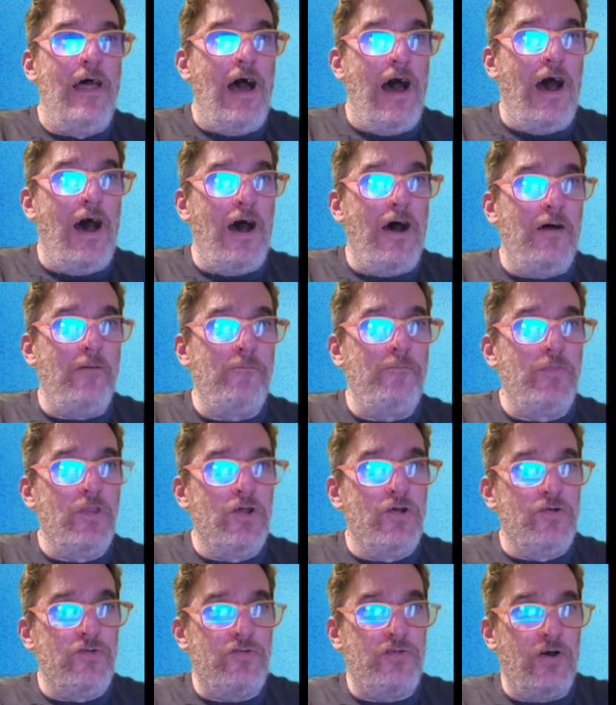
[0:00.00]
Um,
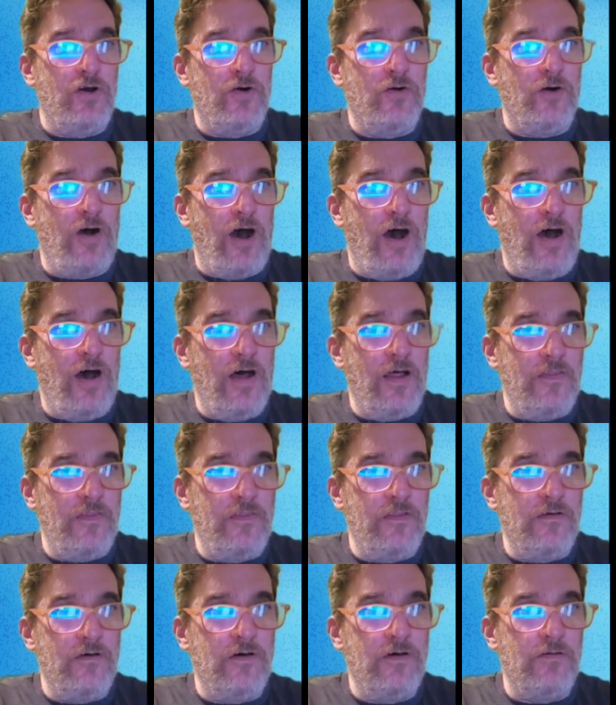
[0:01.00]
so on
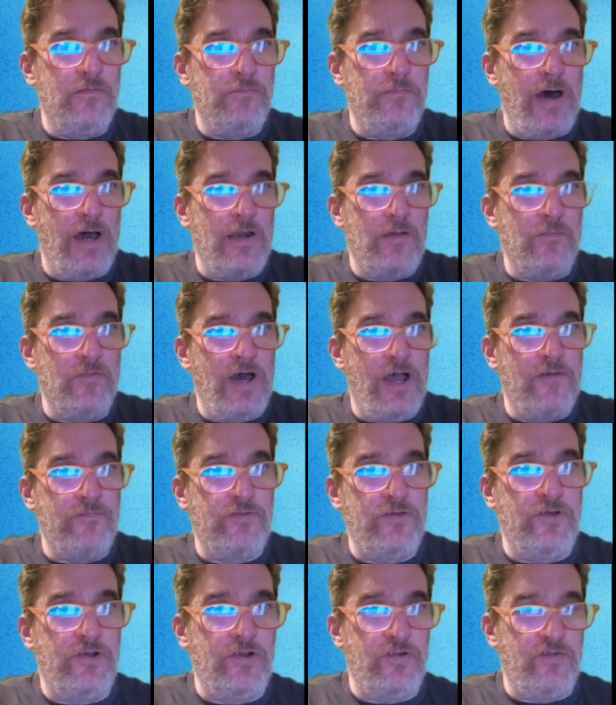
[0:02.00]
the bottom left,
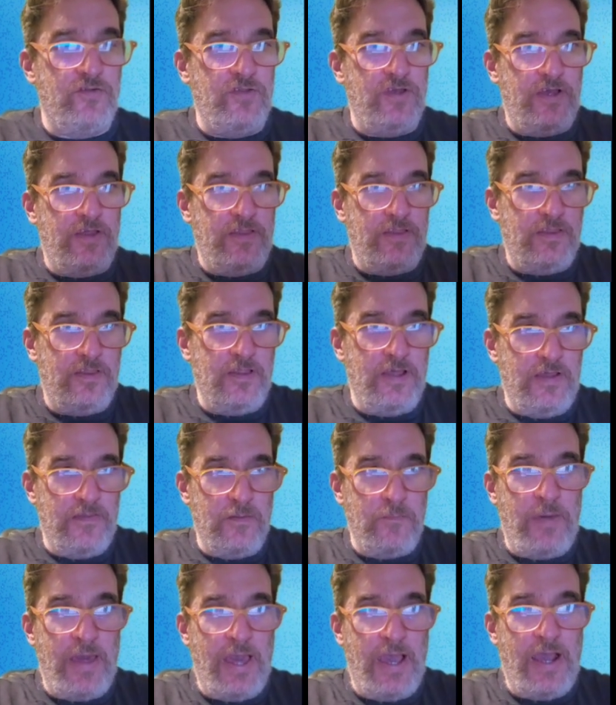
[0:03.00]
you can see in the
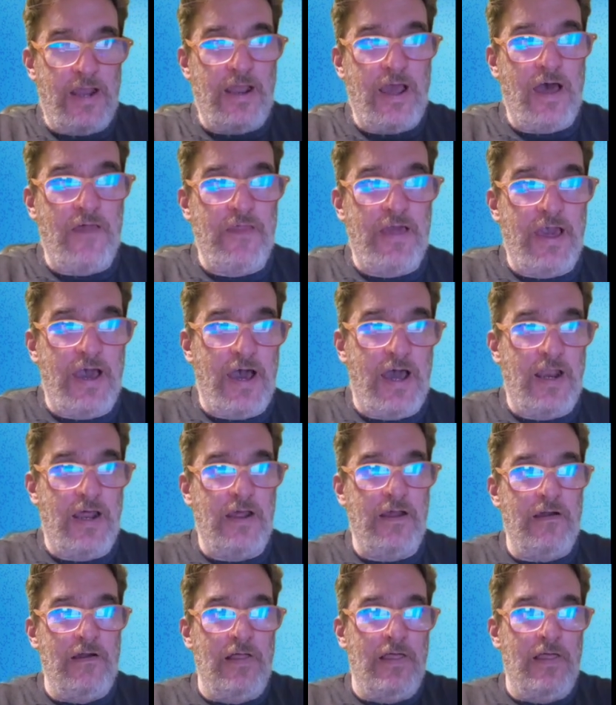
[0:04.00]
pan how they had it,